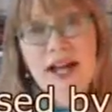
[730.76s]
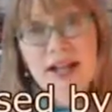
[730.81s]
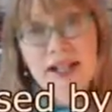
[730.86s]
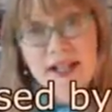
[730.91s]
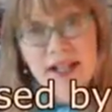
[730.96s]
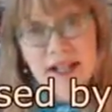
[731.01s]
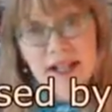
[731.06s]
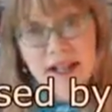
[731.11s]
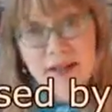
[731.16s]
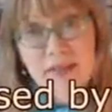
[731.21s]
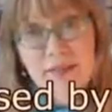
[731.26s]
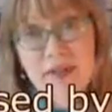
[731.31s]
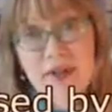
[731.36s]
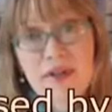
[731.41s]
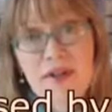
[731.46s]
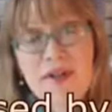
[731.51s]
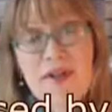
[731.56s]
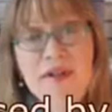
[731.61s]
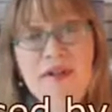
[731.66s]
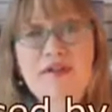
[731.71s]
claim,
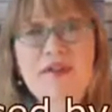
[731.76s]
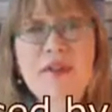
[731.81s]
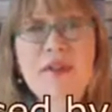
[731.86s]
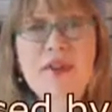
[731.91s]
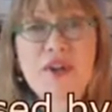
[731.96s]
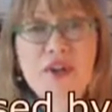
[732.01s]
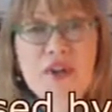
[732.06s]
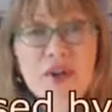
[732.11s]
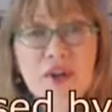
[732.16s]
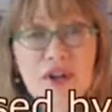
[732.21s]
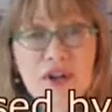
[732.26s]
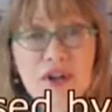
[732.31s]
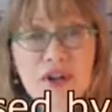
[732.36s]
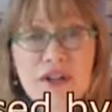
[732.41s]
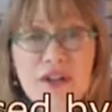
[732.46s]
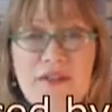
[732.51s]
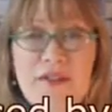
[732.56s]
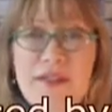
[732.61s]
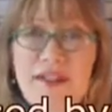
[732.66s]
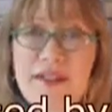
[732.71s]
from the curl
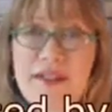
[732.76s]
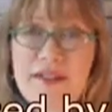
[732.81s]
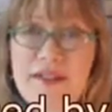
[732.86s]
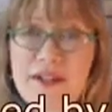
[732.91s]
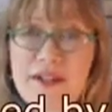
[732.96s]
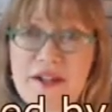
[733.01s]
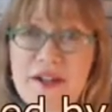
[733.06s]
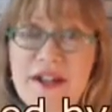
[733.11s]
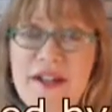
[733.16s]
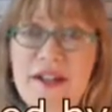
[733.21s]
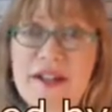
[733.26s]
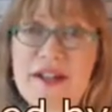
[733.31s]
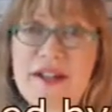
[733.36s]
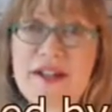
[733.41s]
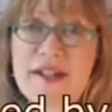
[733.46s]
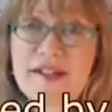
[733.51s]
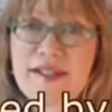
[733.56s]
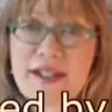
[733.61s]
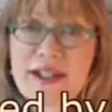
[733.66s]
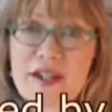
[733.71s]
of the etheric
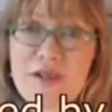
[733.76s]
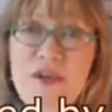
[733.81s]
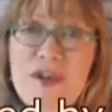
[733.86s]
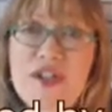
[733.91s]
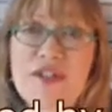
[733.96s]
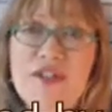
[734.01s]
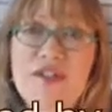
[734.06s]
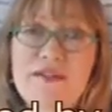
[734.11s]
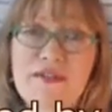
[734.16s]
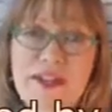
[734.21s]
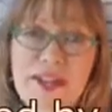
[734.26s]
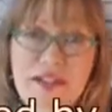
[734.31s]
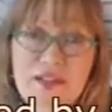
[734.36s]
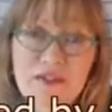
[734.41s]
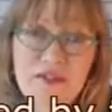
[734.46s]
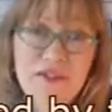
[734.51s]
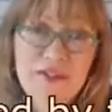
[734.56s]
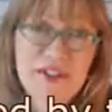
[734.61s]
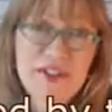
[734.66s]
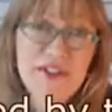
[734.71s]
acceleration
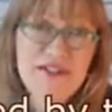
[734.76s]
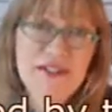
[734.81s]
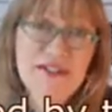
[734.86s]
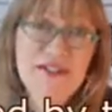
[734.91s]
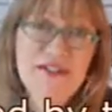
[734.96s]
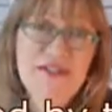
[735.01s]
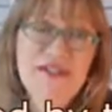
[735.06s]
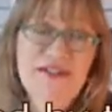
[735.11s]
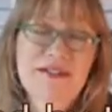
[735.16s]
vector field.